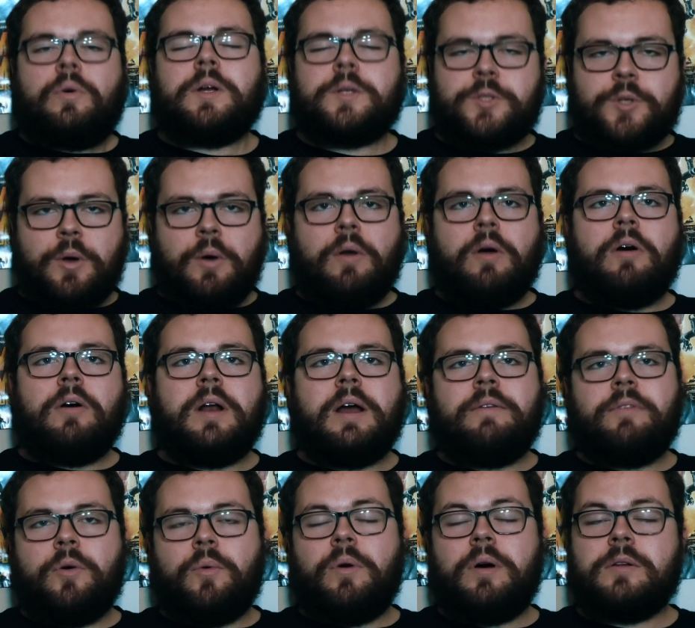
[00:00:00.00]
What's going on,
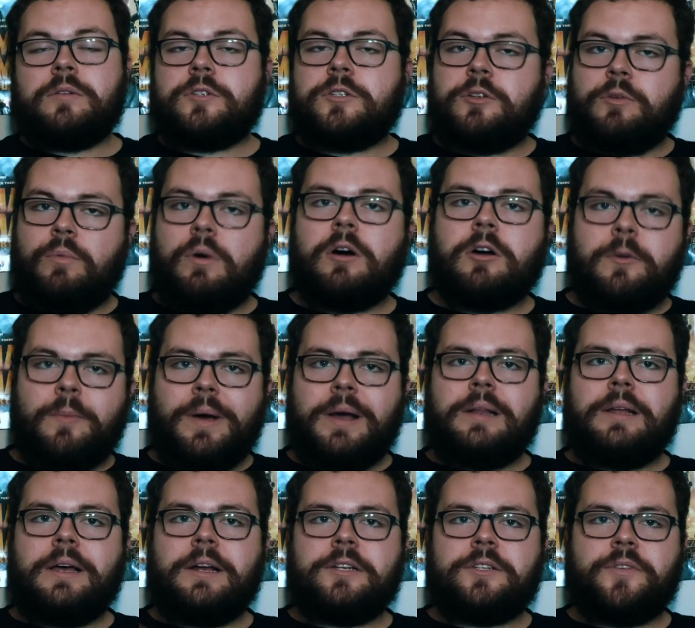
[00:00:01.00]
everyone? So welcome to my
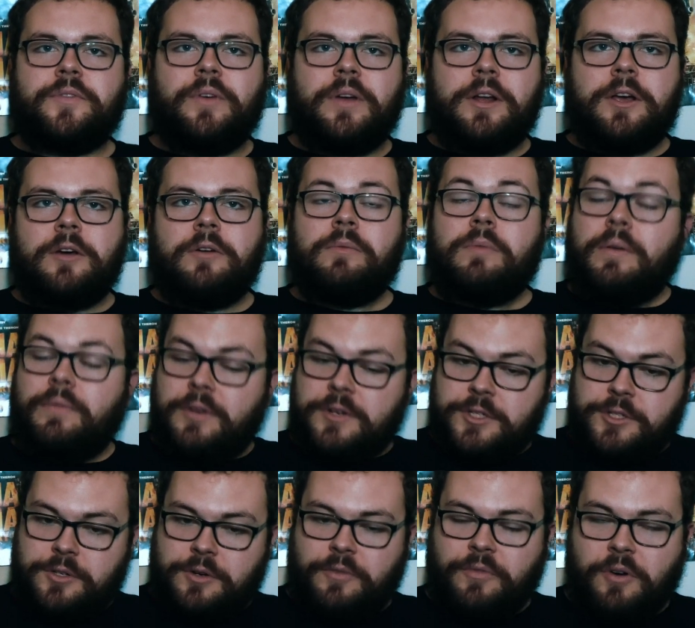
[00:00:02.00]
latest video.
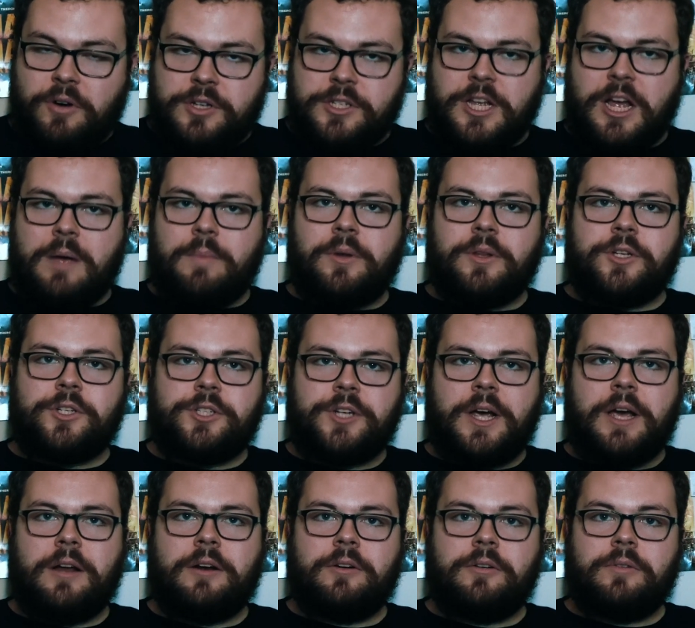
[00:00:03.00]
This is your first time on the
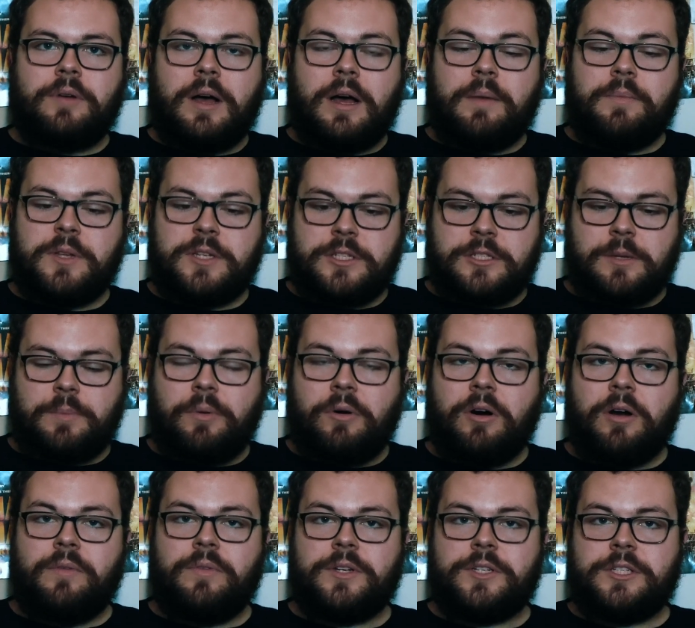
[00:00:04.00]
channel. This is a
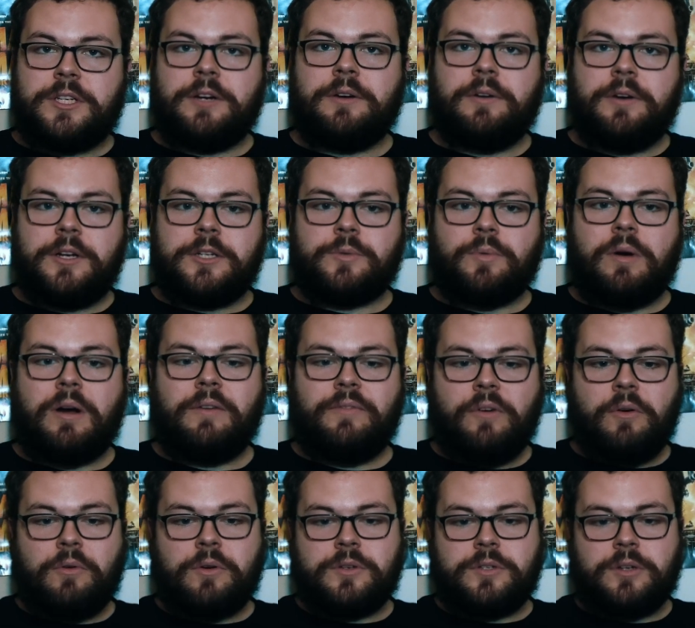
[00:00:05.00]
part of a series where I
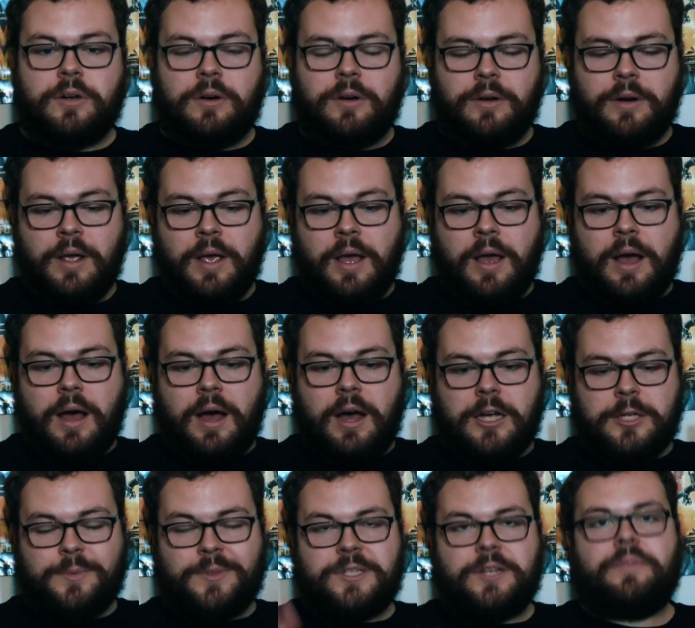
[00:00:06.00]
focus on
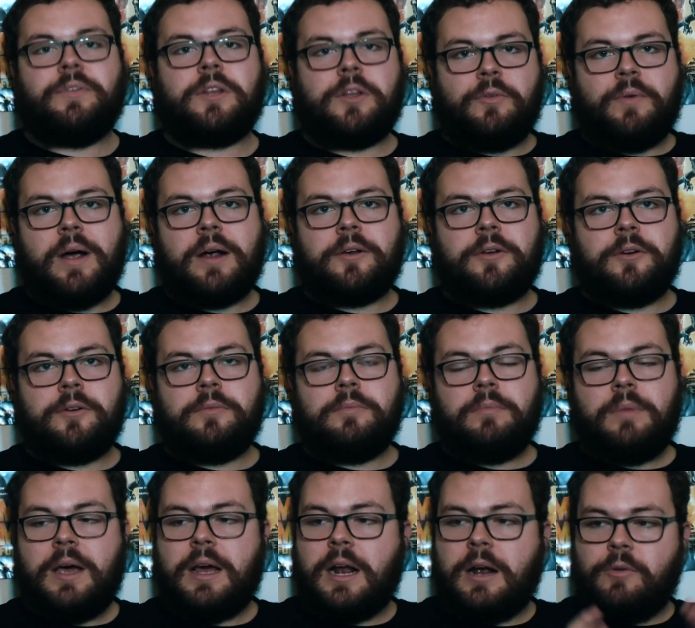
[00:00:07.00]
a specific director
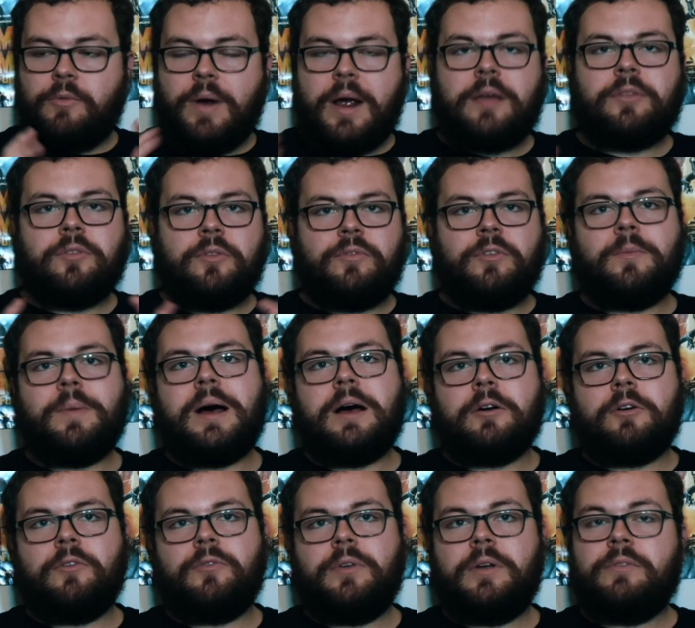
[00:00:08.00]
and I rank the
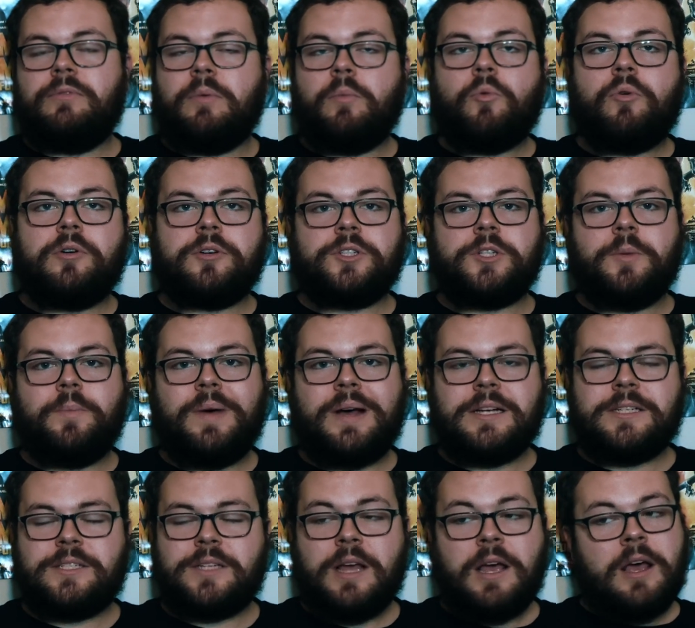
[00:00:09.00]
filmography from worst to
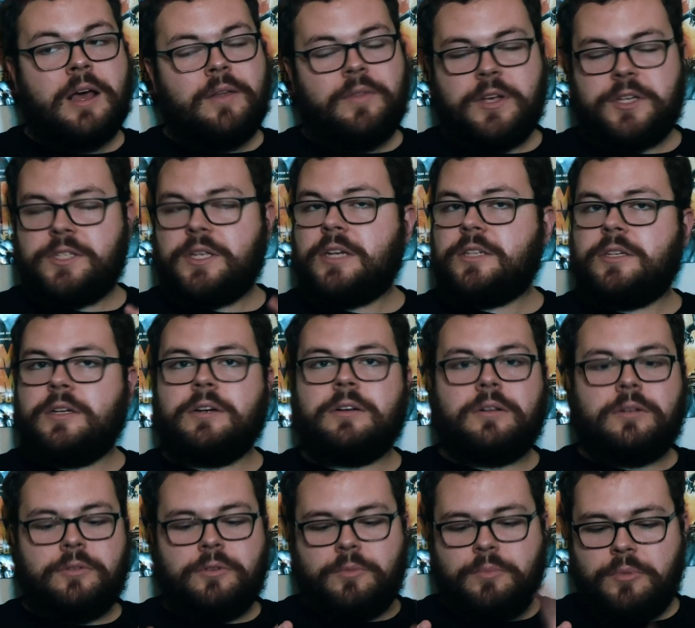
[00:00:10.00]
best. This doesn't
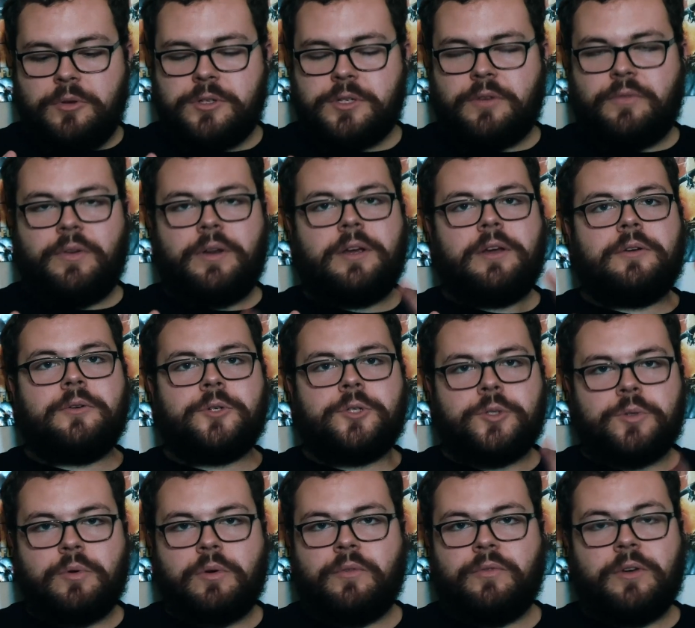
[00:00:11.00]
include music videos,
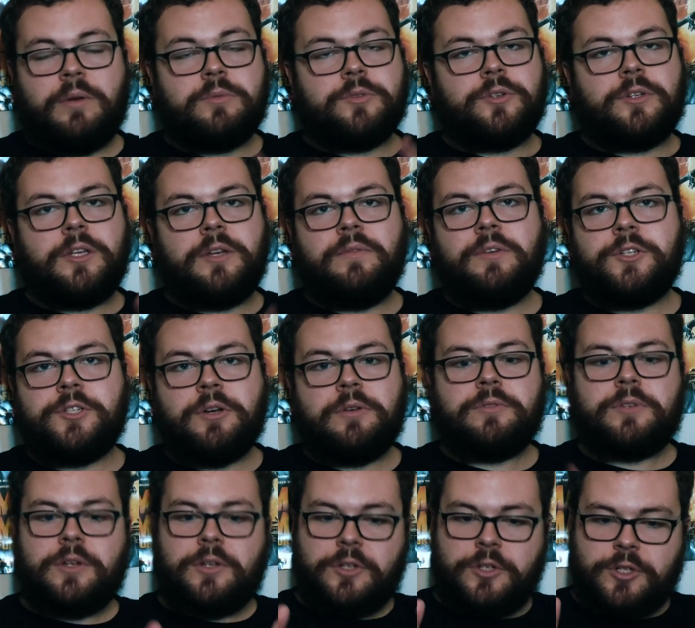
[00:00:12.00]
short films, or TV
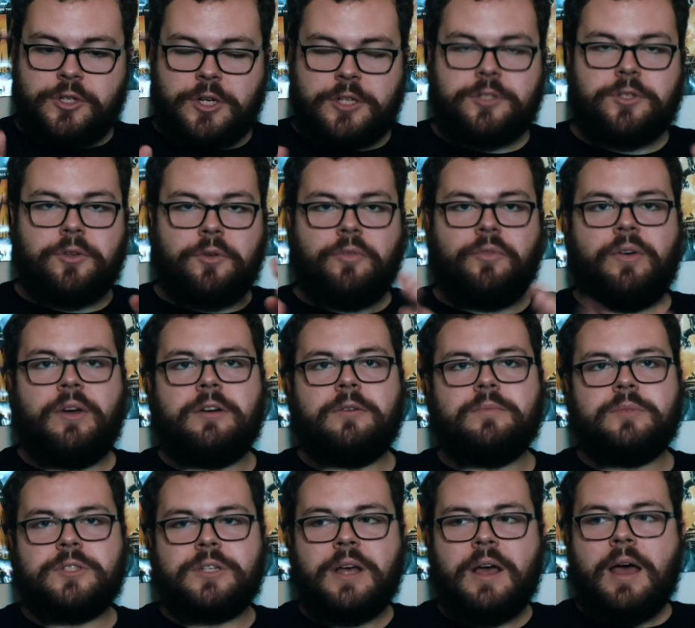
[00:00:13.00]
shows, just their
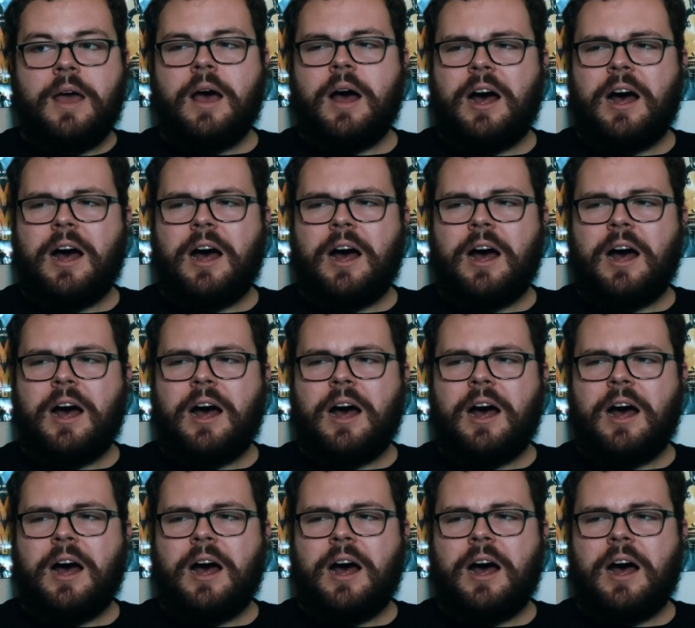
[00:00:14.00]
films.